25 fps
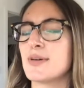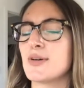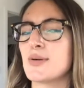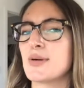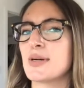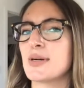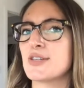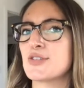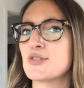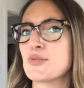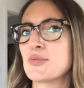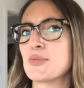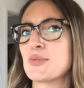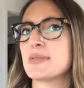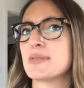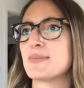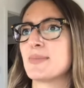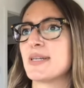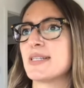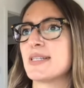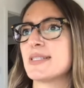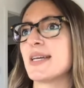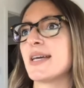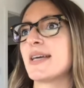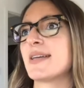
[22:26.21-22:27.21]
what was
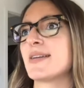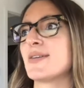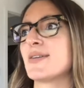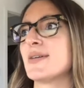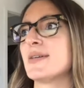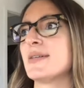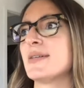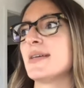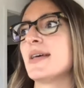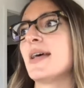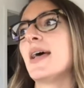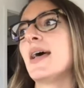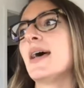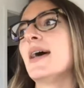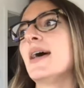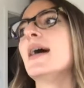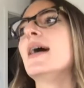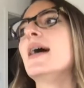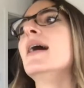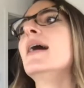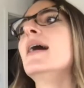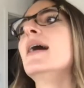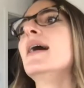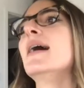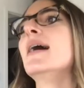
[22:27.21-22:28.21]
my title?
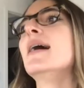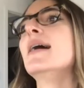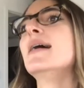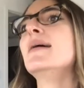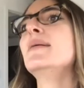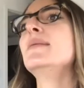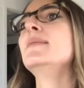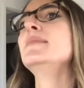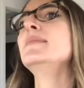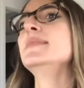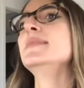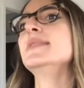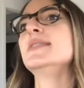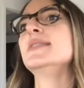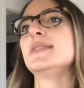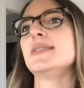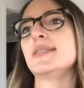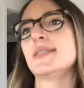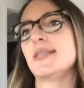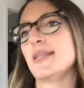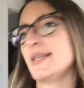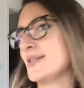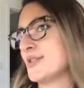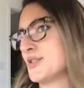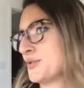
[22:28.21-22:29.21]

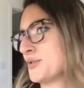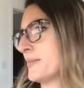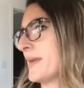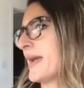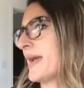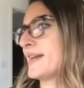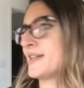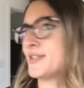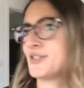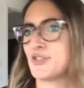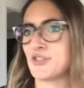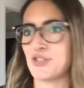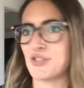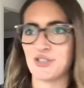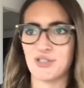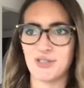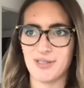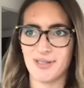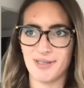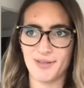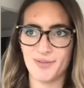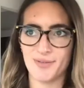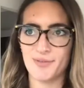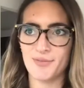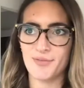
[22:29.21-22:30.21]
Senior manager
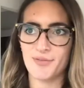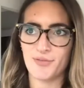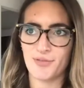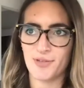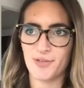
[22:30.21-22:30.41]
of